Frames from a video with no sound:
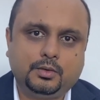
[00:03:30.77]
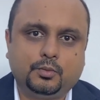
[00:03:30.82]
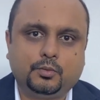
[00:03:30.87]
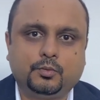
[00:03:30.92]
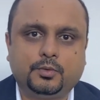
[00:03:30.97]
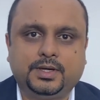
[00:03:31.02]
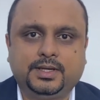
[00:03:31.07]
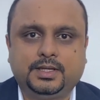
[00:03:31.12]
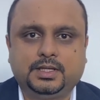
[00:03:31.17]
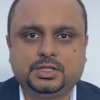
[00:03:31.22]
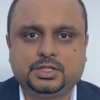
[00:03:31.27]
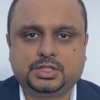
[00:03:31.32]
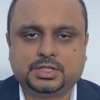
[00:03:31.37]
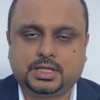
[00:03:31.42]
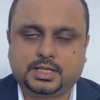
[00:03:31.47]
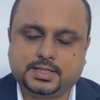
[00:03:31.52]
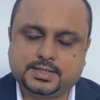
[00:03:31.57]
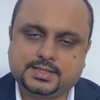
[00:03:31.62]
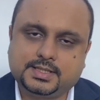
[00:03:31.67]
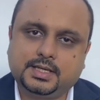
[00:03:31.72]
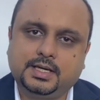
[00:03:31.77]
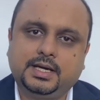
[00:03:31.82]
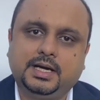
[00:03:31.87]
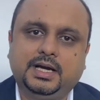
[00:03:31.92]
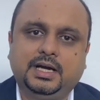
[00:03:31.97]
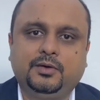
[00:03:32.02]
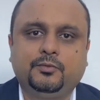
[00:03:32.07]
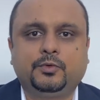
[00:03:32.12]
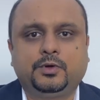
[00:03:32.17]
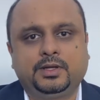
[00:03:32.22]
one in Sharjah,
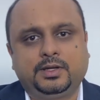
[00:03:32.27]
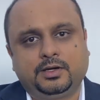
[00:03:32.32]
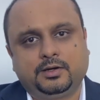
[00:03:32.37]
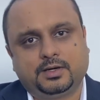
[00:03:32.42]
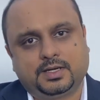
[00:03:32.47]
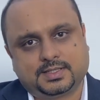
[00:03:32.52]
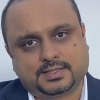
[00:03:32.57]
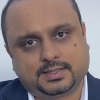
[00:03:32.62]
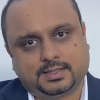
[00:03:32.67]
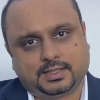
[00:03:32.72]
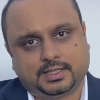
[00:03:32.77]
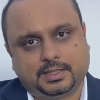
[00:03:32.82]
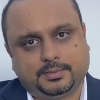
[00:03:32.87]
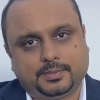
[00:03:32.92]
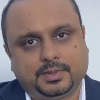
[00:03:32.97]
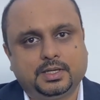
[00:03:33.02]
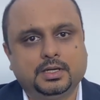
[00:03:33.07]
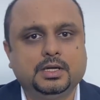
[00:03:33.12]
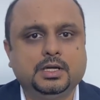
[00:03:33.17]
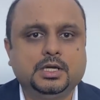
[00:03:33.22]
and one in Ras Al Khaimah.